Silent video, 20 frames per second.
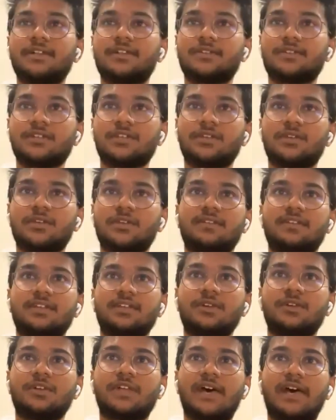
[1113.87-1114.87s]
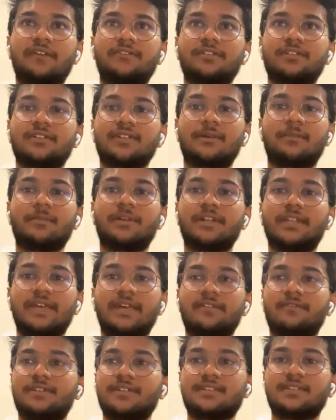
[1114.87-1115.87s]
to the university, you'd have to submit
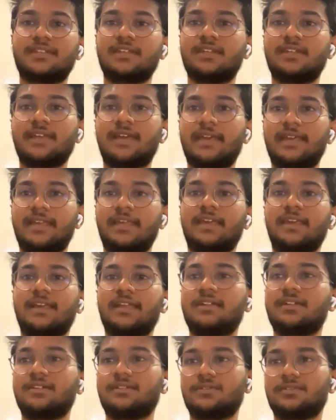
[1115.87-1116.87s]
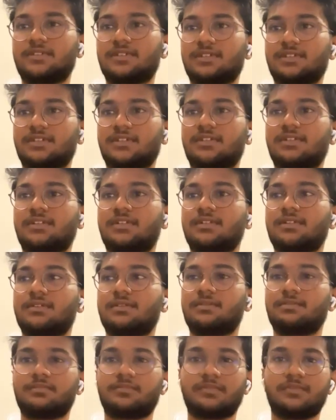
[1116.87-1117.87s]
everything again to the
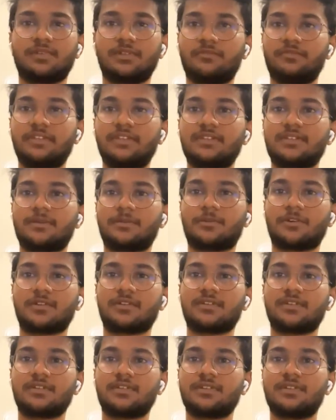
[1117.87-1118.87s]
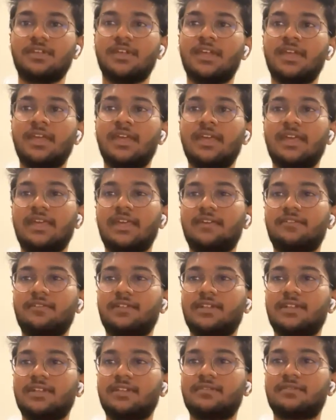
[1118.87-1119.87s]
visa process.
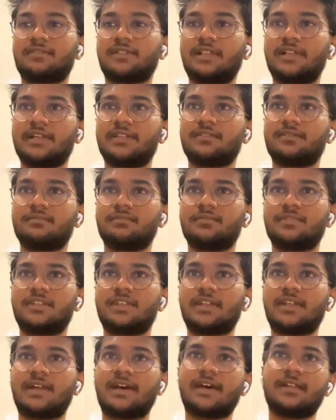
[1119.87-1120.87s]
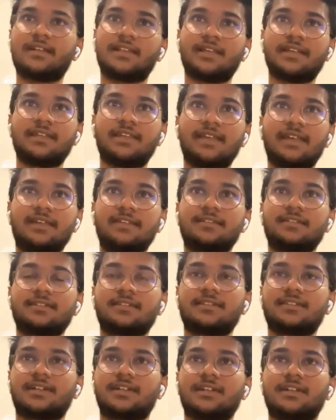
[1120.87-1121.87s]
Even if like there are like
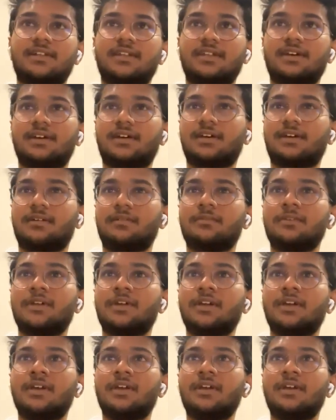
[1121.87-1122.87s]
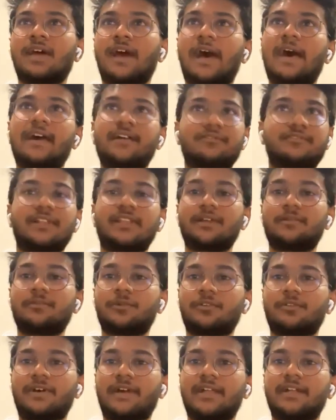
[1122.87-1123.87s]
cases that I've like
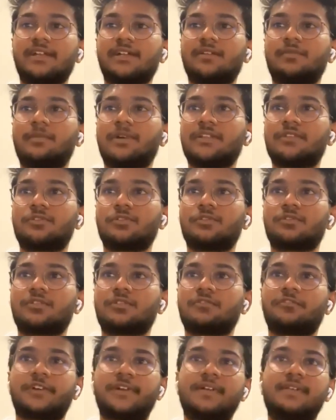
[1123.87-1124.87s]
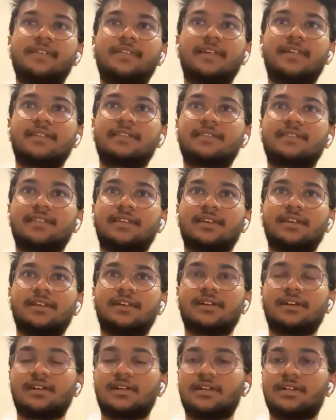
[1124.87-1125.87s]
provided my source of funds as the
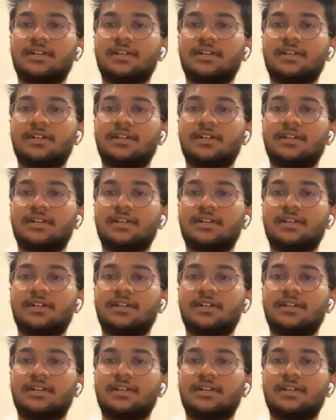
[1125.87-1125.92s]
